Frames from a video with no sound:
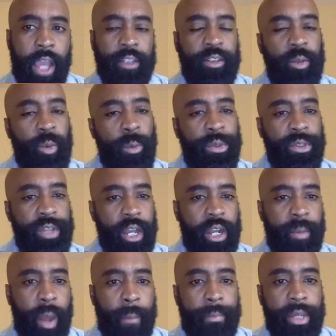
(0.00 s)
And so when we talk
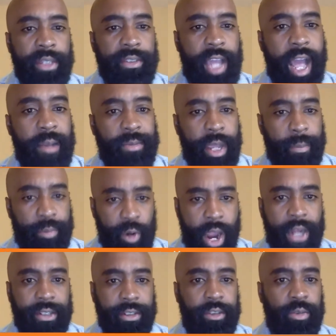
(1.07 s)
about biz comms at
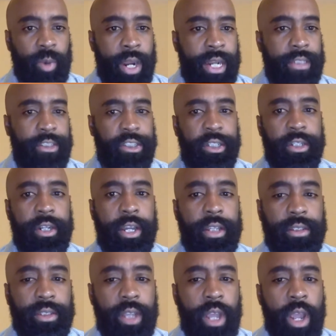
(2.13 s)
practice, right, at
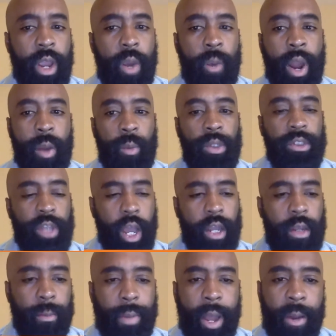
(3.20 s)
GNS, right, we
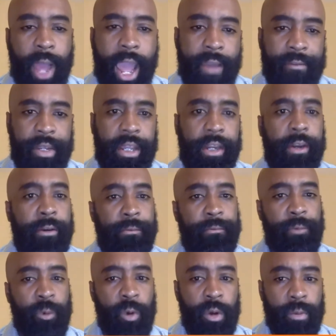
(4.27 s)
talk about having an
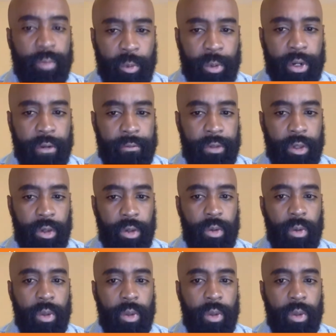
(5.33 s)
informed point of view.